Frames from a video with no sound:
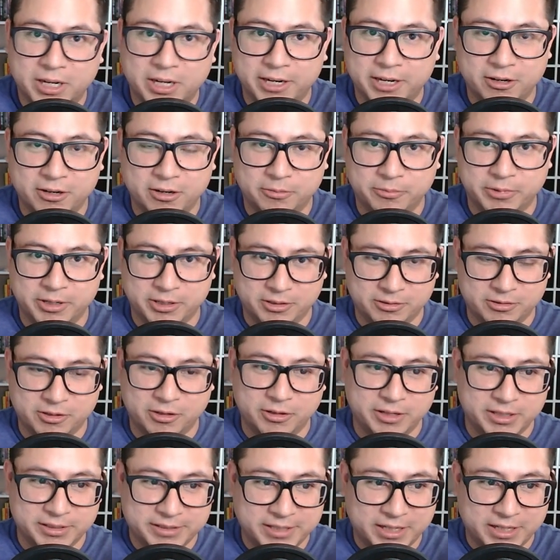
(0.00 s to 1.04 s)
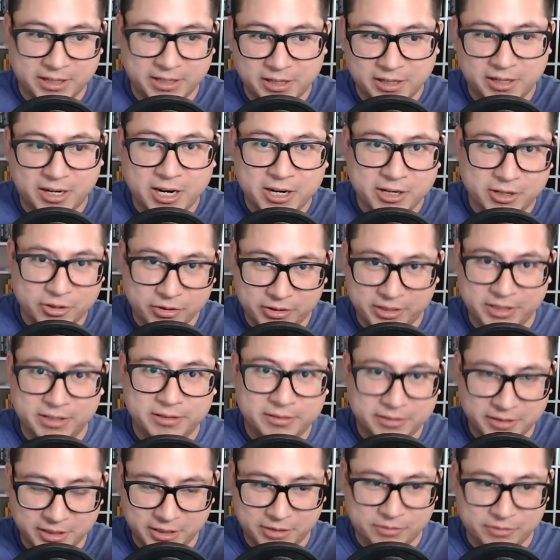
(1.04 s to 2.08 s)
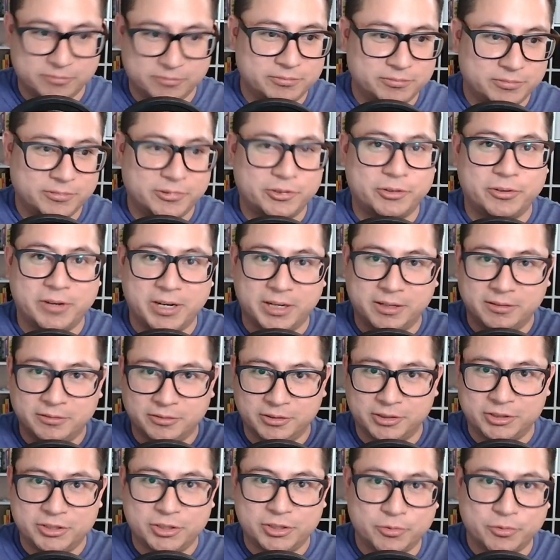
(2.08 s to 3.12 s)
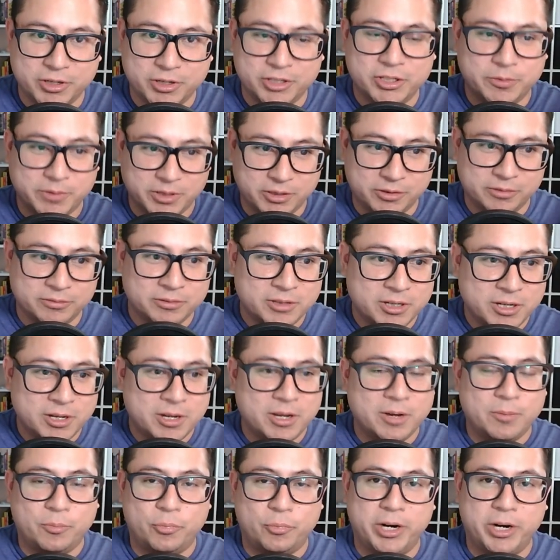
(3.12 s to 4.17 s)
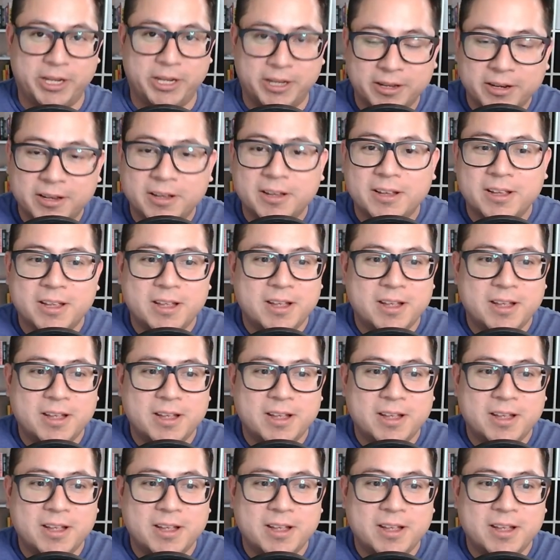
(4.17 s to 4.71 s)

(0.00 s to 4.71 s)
I don't know what to call it. It's like a hard cookie. Like cr- it's crunchy when you break it.